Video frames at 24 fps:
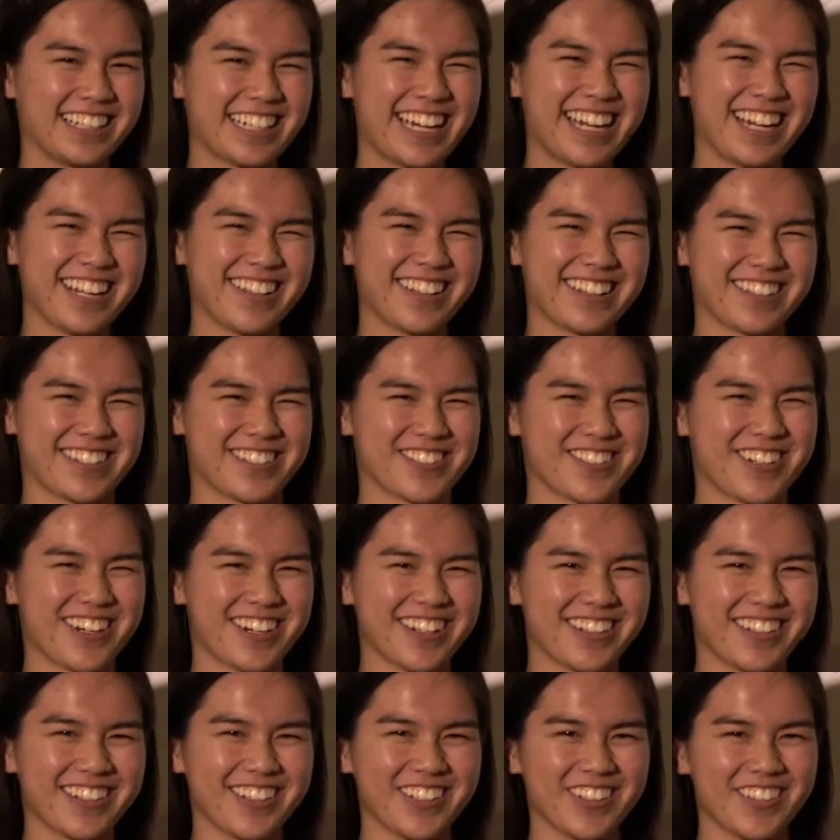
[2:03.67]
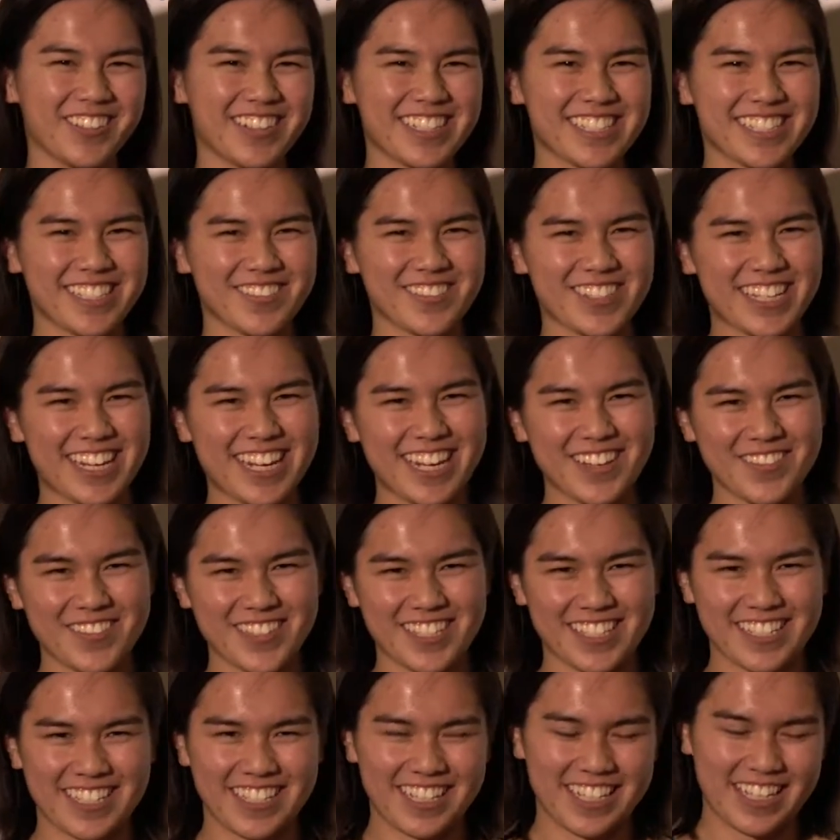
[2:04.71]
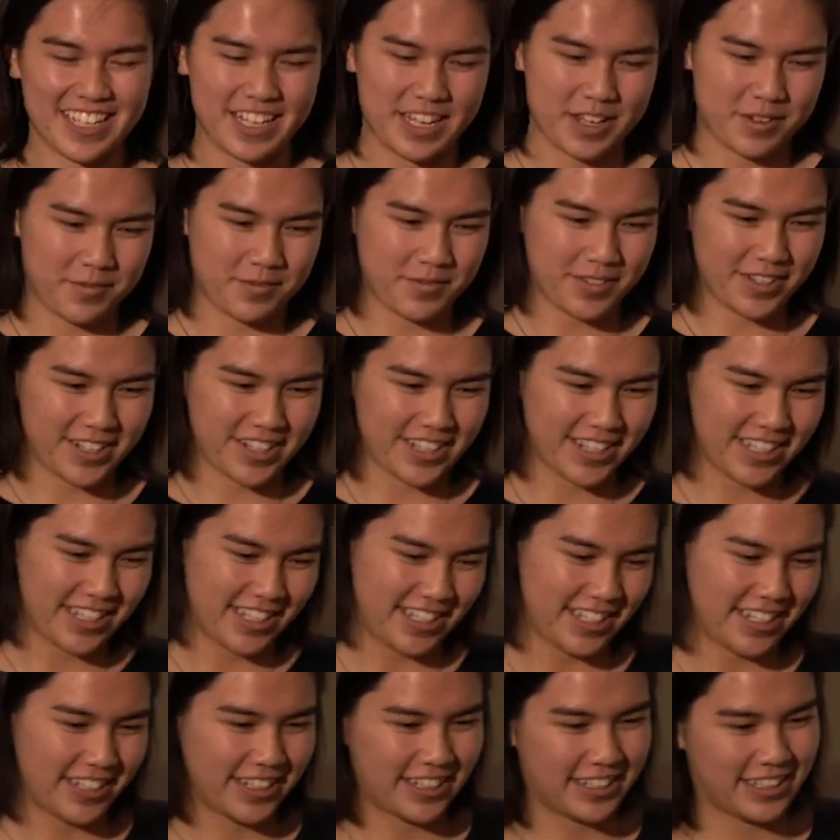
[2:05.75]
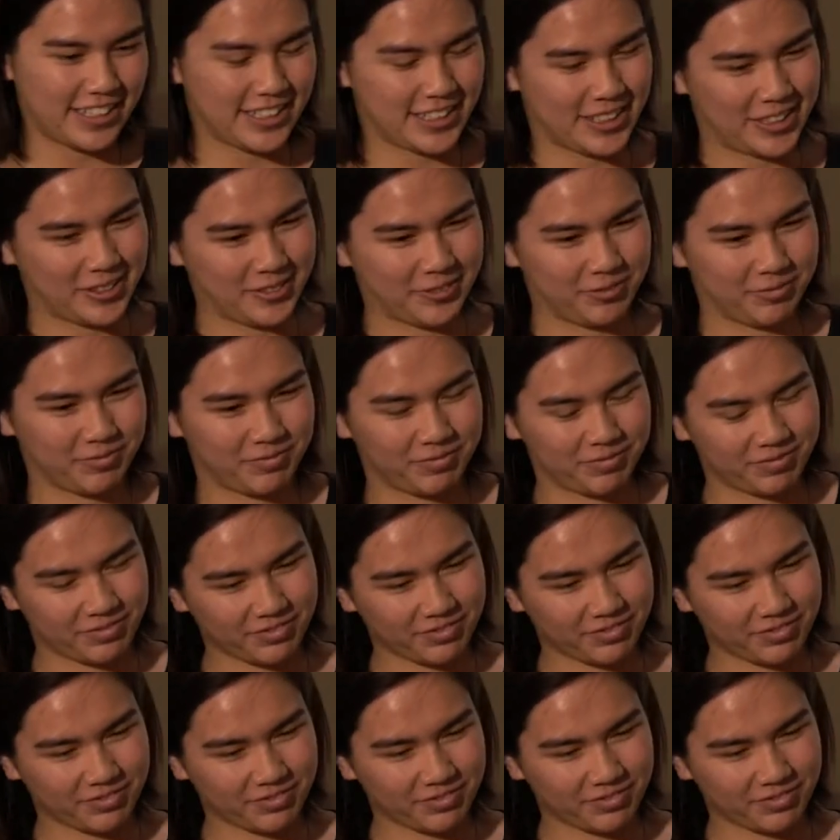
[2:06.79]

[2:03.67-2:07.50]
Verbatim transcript: kind of a struggle a little bit sometimes, but um,